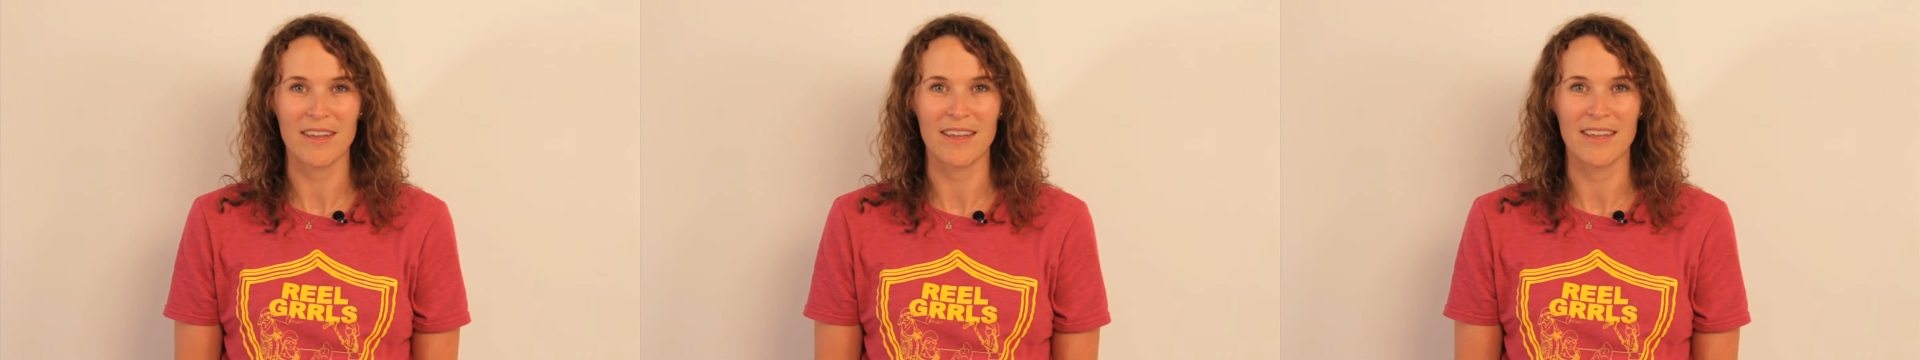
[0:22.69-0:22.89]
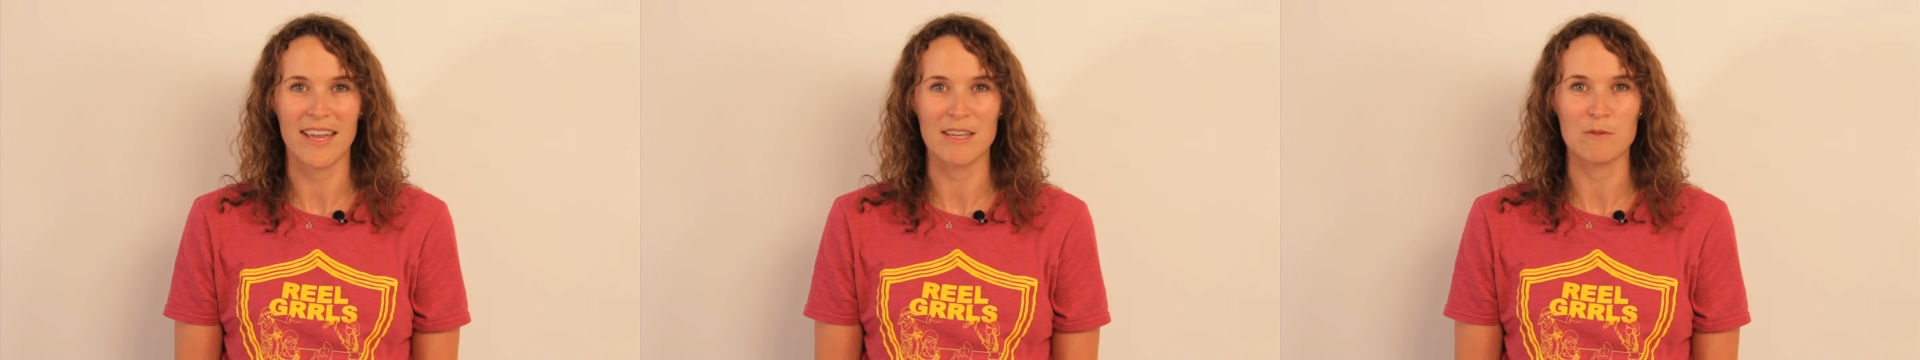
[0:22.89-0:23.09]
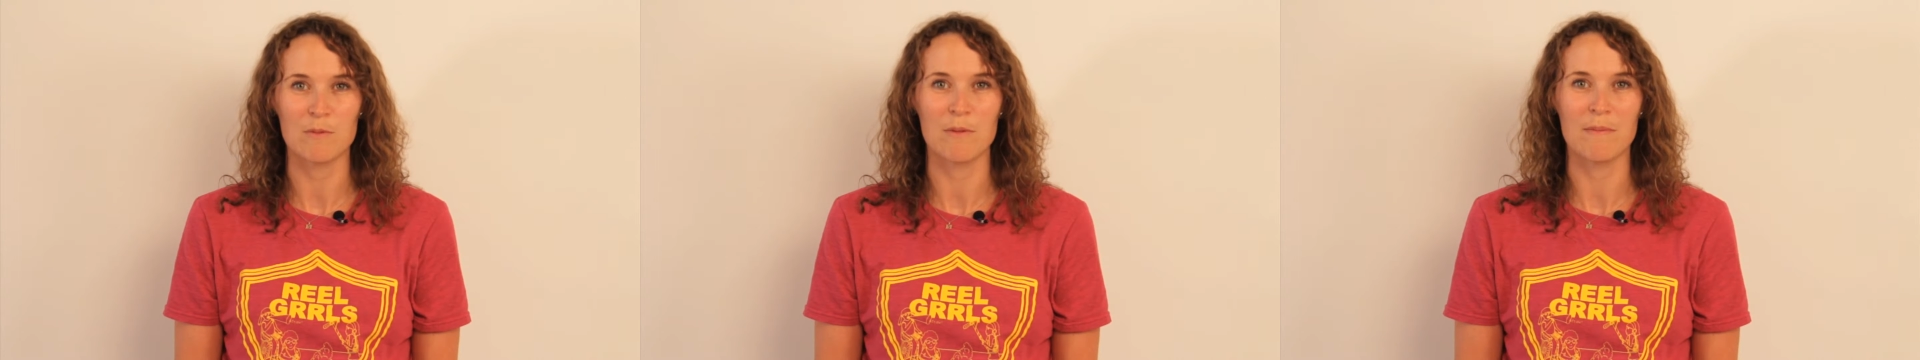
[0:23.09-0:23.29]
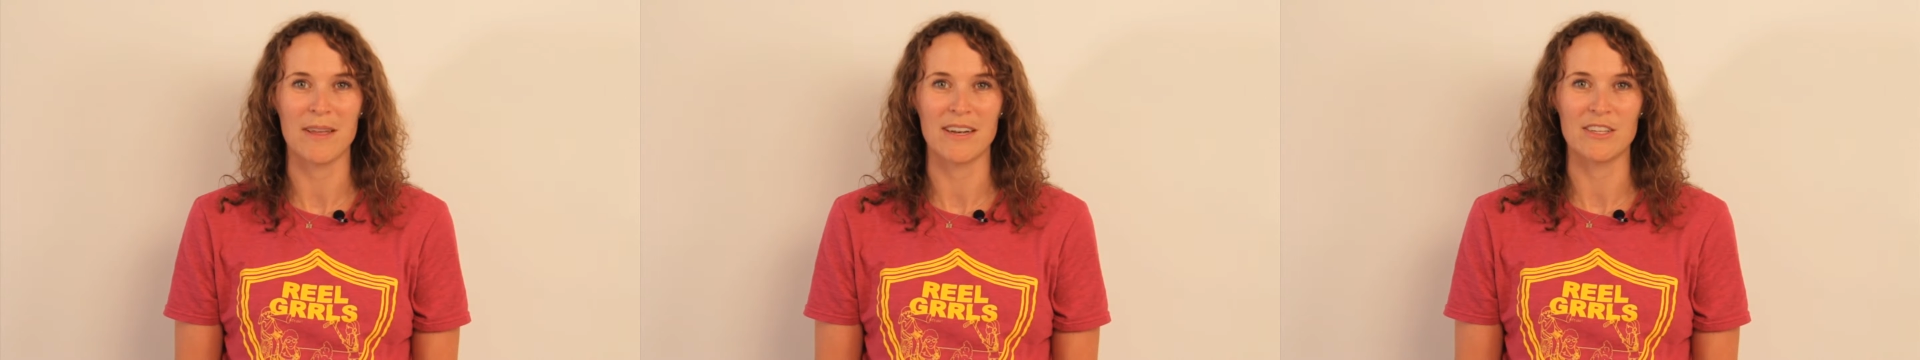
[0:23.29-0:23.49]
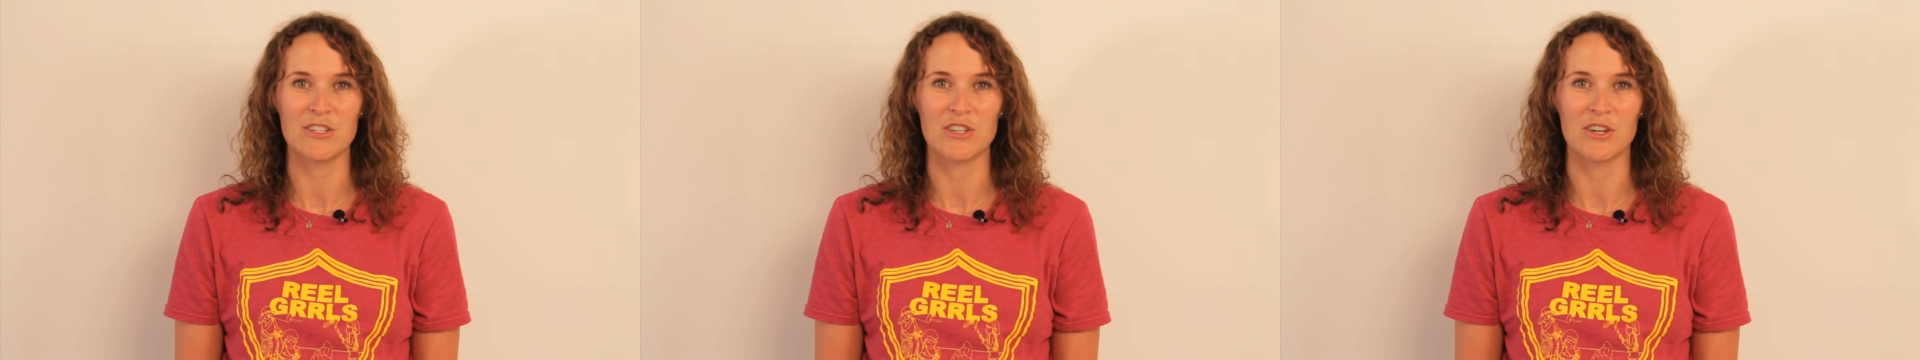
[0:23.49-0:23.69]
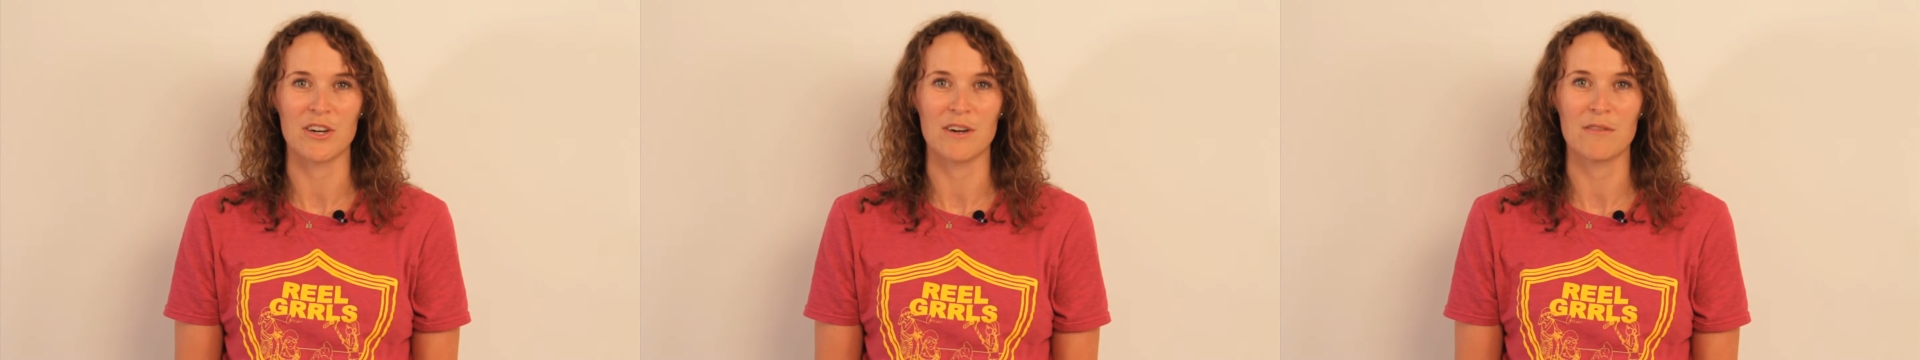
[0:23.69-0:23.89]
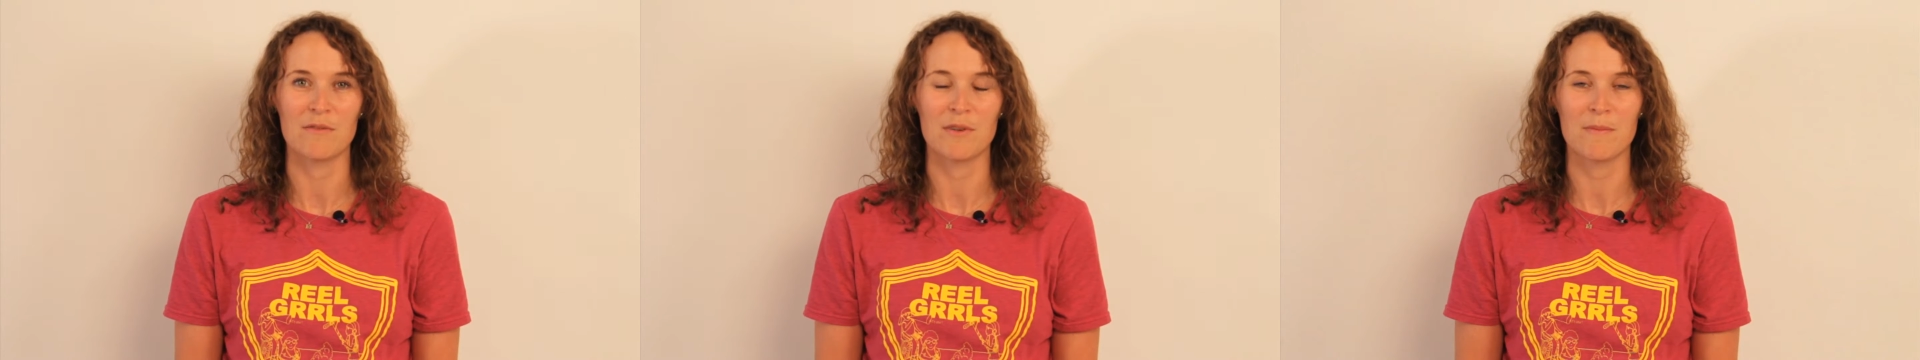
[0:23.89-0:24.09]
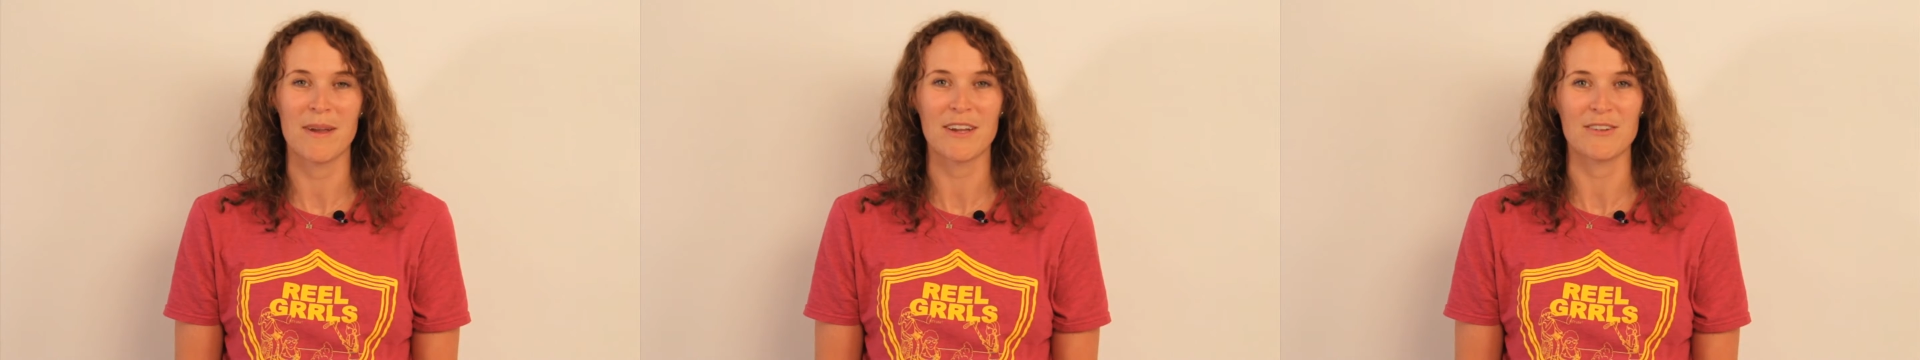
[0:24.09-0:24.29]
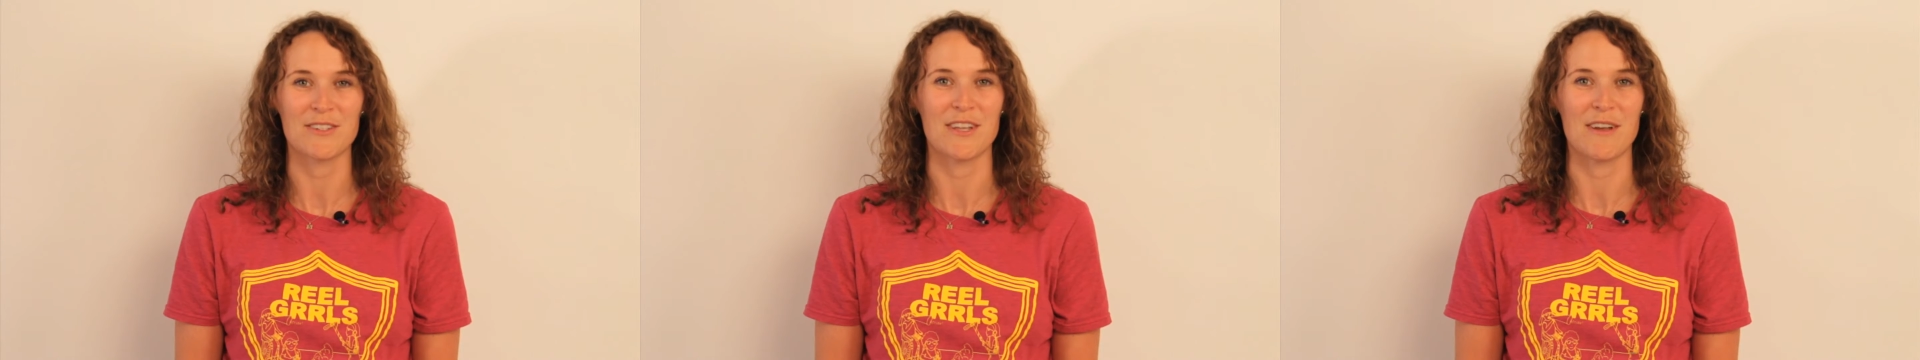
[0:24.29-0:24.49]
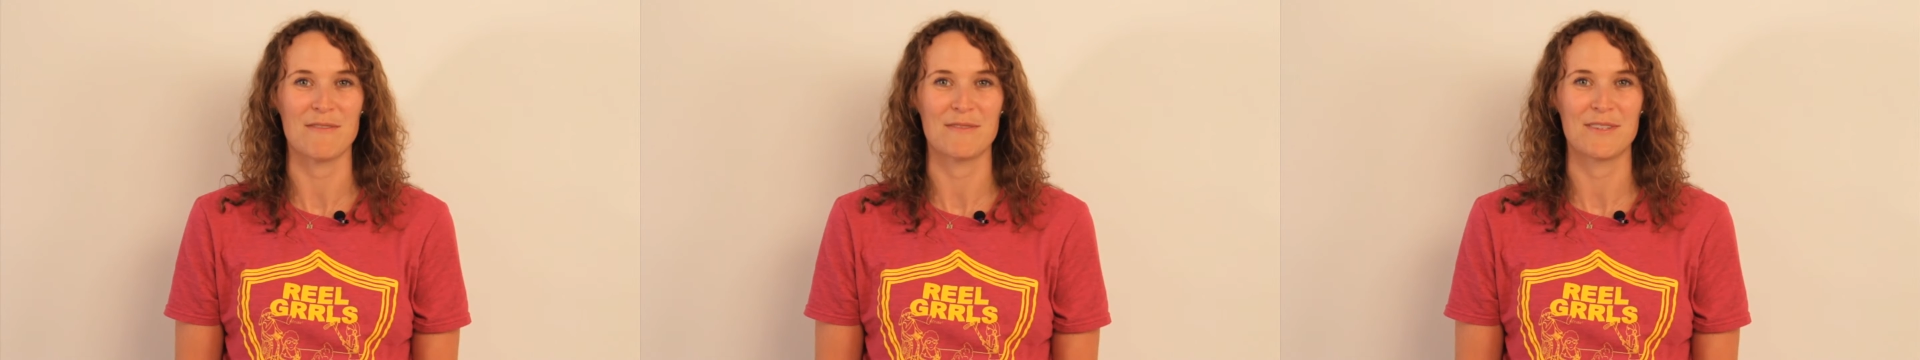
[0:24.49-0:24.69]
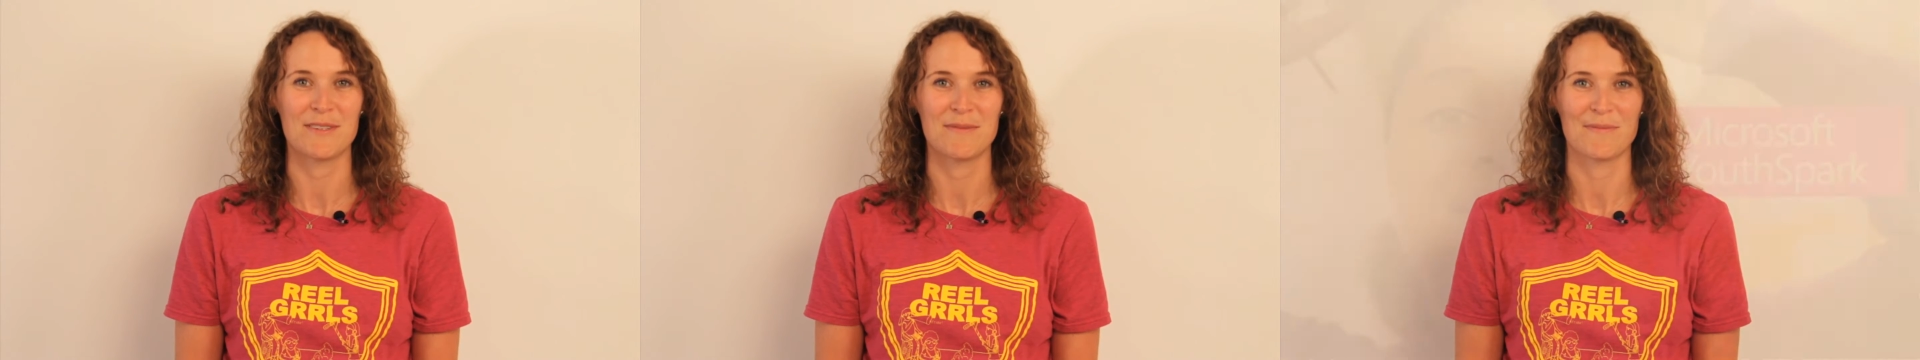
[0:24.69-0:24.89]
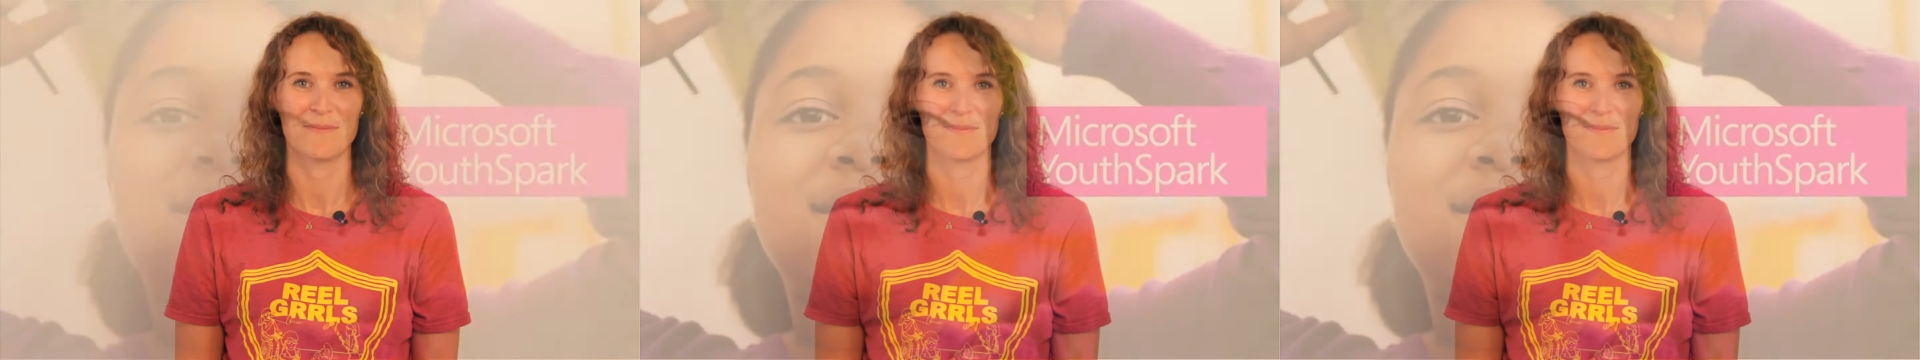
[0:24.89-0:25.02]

Engagement Manager for Microsoft.